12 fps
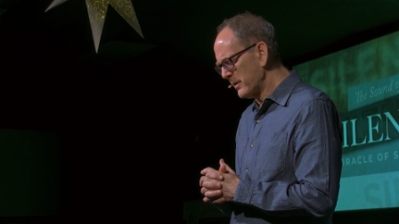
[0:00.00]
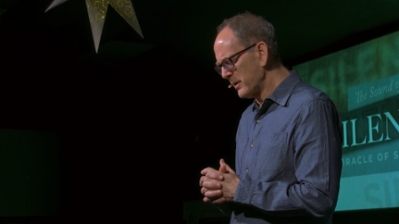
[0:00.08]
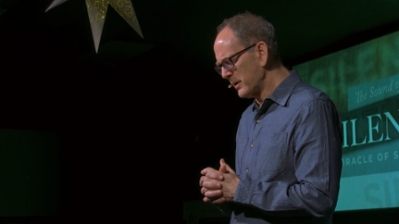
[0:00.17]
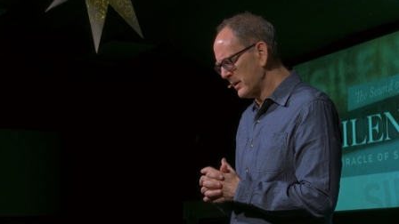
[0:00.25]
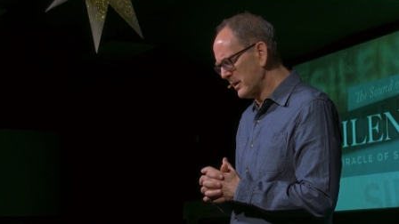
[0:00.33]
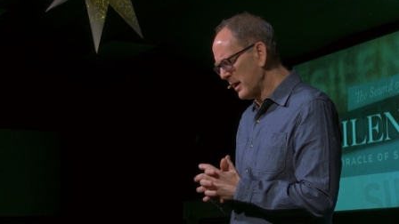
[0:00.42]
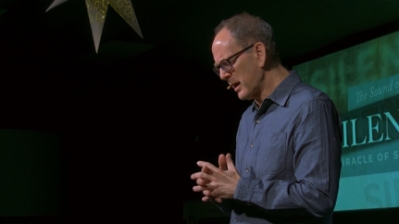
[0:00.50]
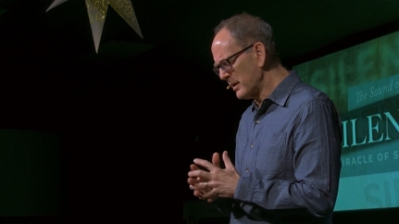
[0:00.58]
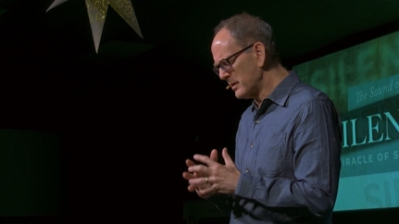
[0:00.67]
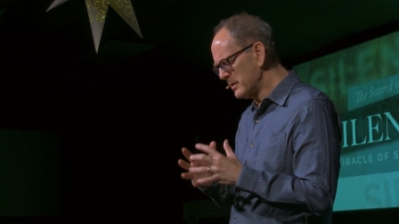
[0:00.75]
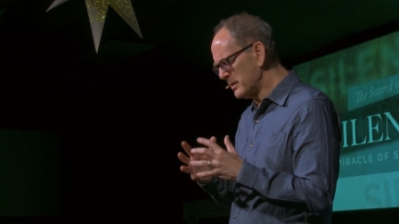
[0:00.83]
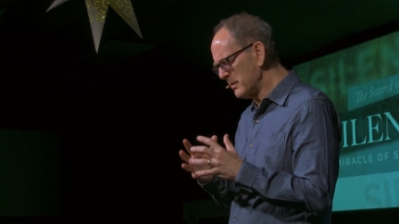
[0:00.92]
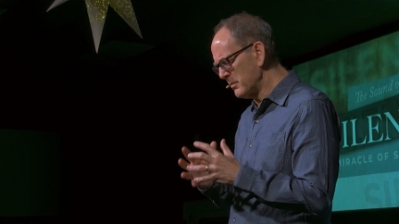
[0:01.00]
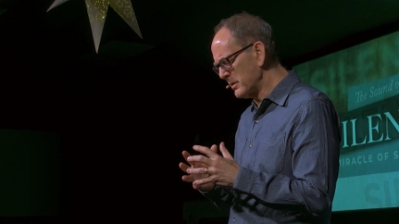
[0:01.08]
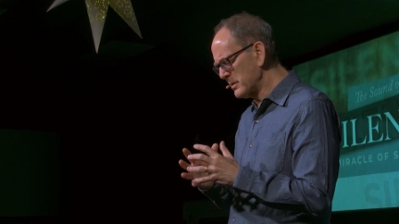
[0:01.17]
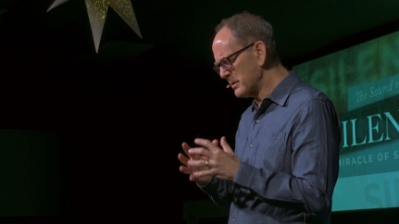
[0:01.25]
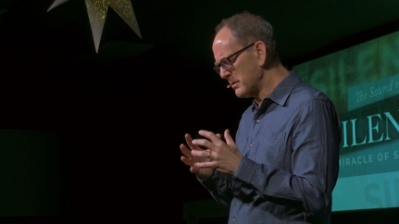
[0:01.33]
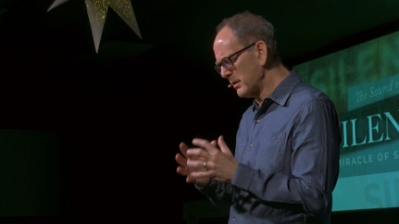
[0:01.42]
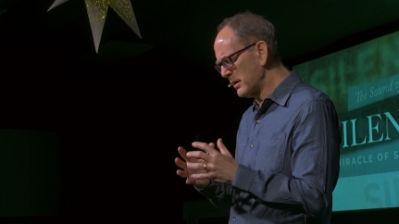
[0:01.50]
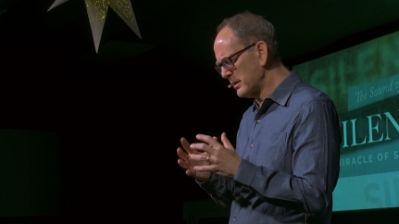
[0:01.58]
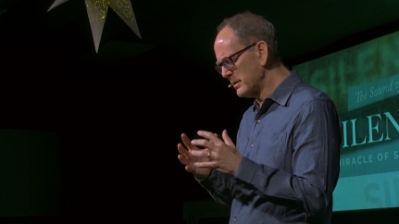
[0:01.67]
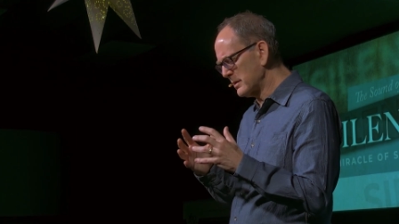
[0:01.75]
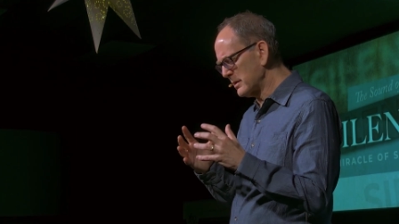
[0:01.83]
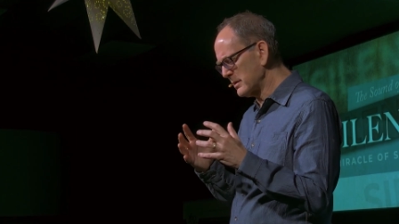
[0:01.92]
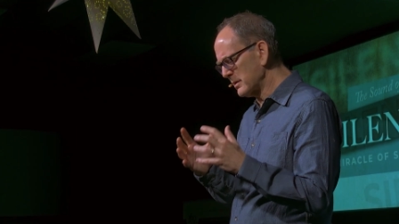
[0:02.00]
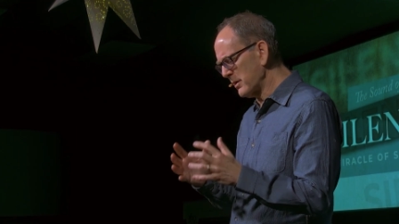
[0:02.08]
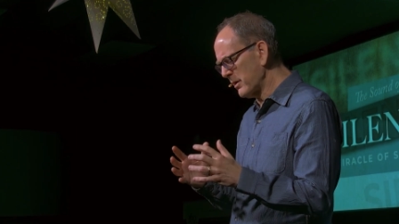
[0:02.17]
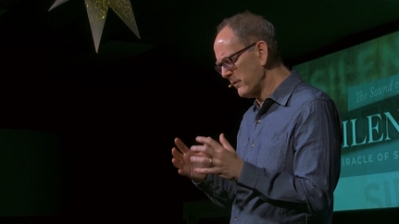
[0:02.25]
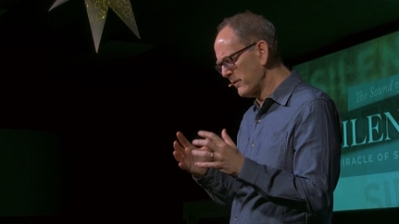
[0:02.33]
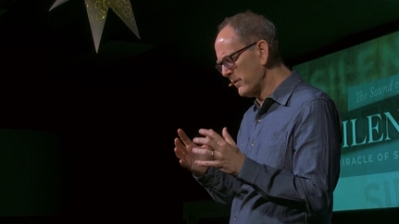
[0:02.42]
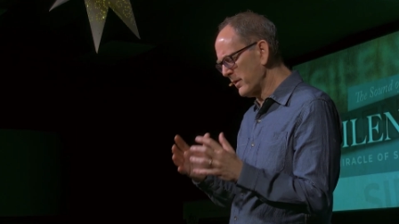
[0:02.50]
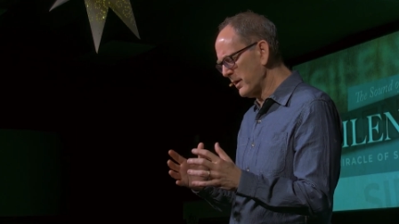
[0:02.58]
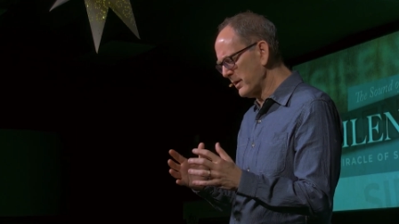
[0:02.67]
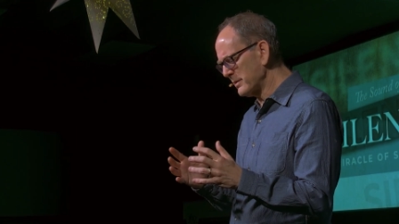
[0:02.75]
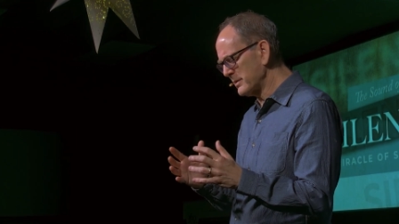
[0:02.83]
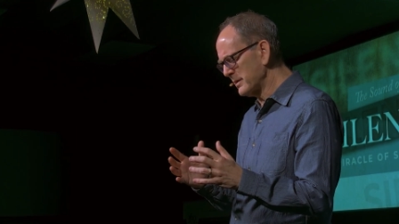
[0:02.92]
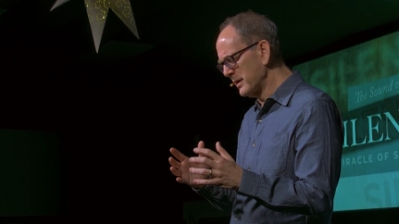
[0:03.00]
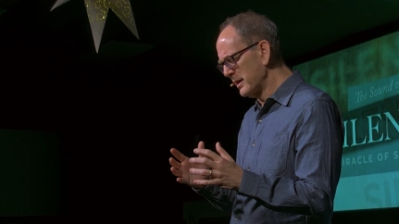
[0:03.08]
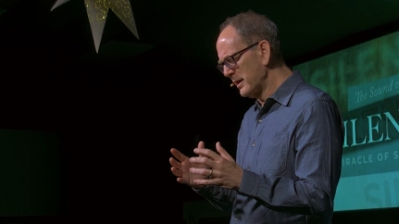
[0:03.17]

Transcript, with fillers: That God demonstrates his love for us